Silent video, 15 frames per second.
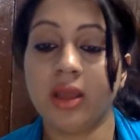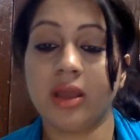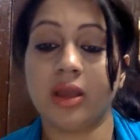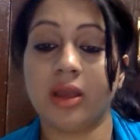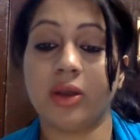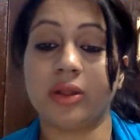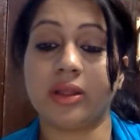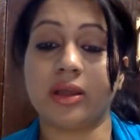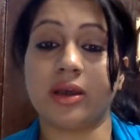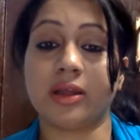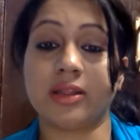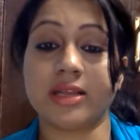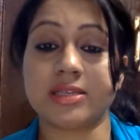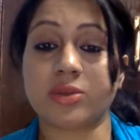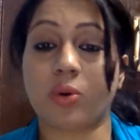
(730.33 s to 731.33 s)

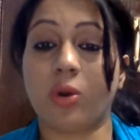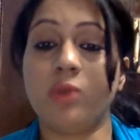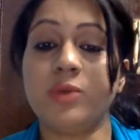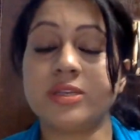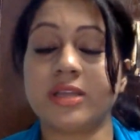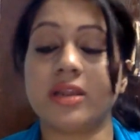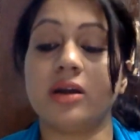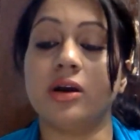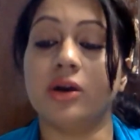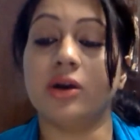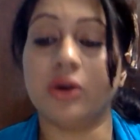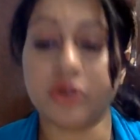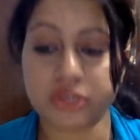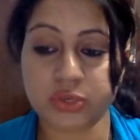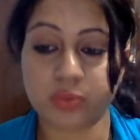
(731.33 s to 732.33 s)
There's always an
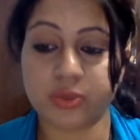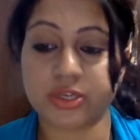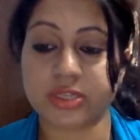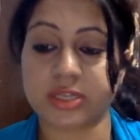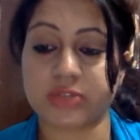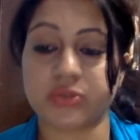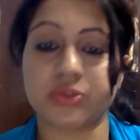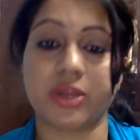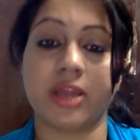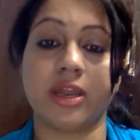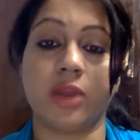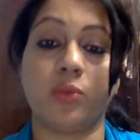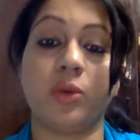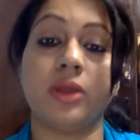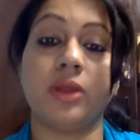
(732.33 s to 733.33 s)
urge which is
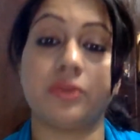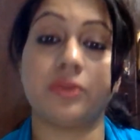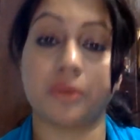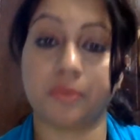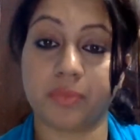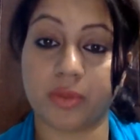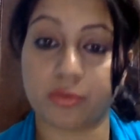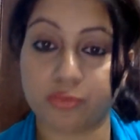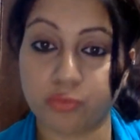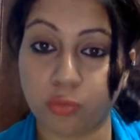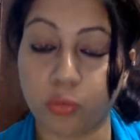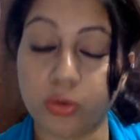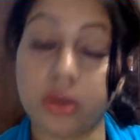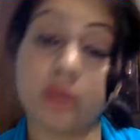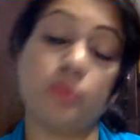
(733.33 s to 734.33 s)
associated with
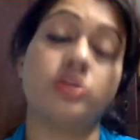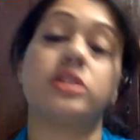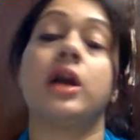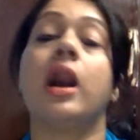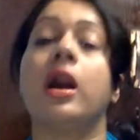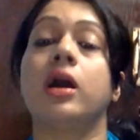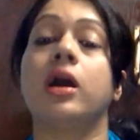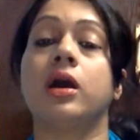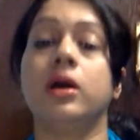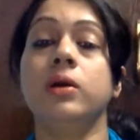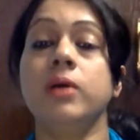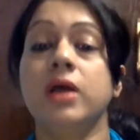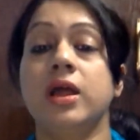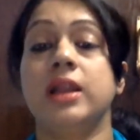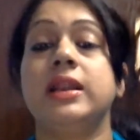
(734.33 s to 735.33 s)
food, with hunger.
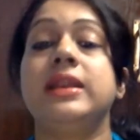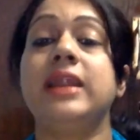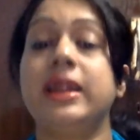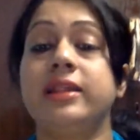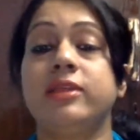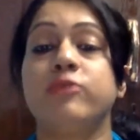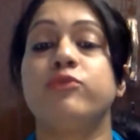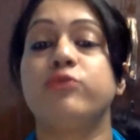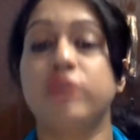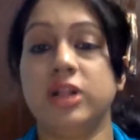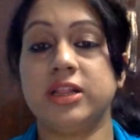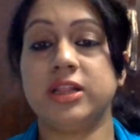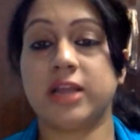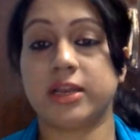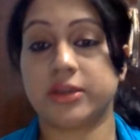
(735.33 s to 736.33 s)
Let them
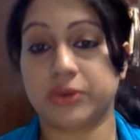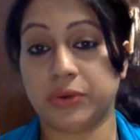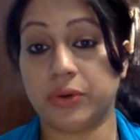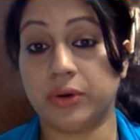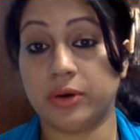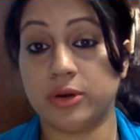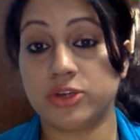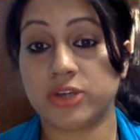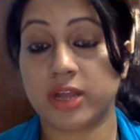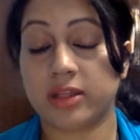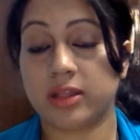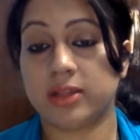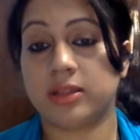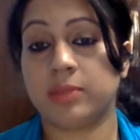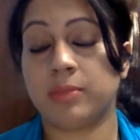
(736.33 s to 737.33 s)
feel that urge and
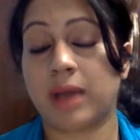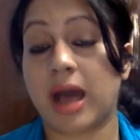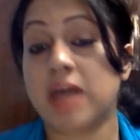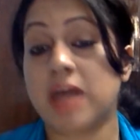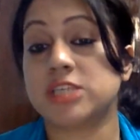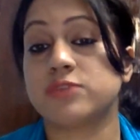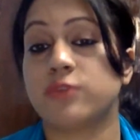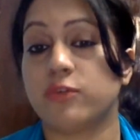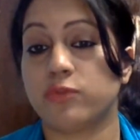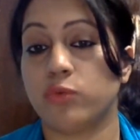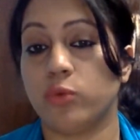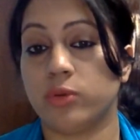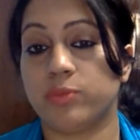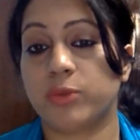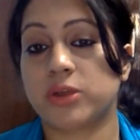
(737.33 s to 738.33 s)
let them ask for
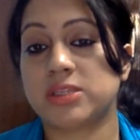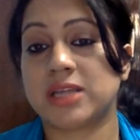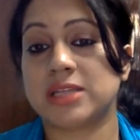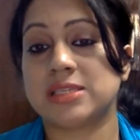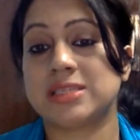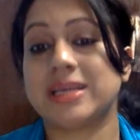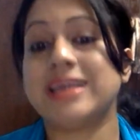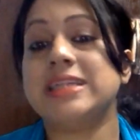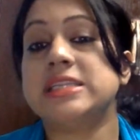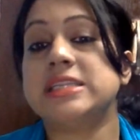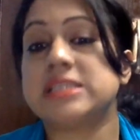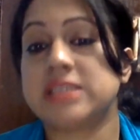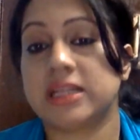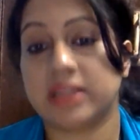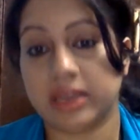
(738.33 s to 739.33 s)
food, because that's the
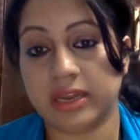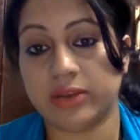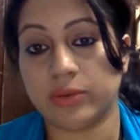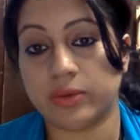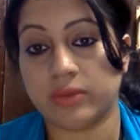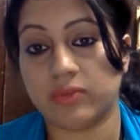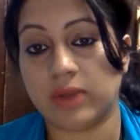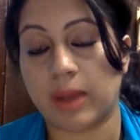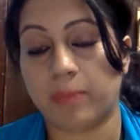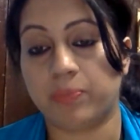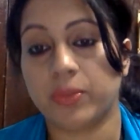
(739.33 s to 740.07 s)
instinct they need to develop.